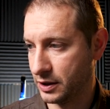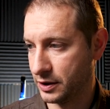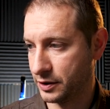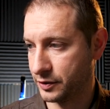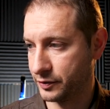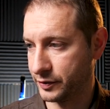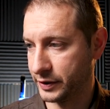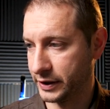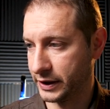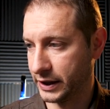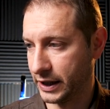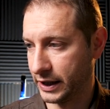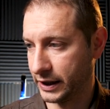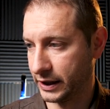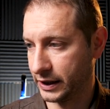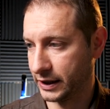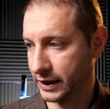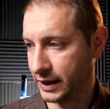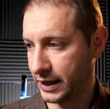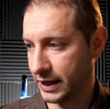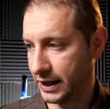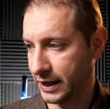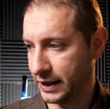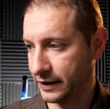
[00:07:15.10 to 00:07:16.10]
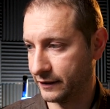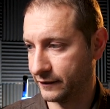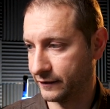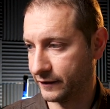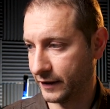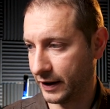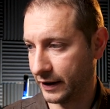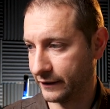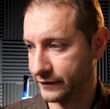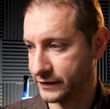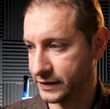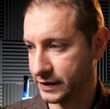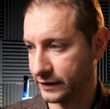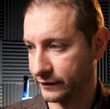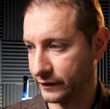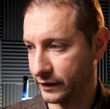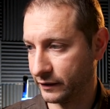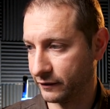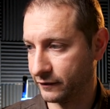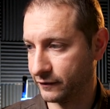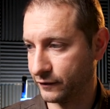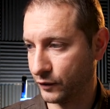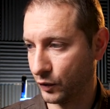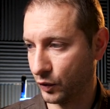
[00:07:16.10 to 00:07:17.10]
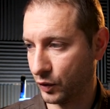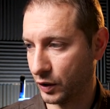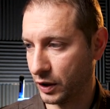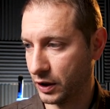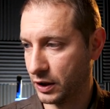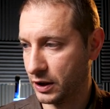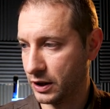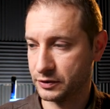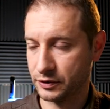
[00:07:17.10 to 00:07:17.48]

three ninety-nine, five seventy-four.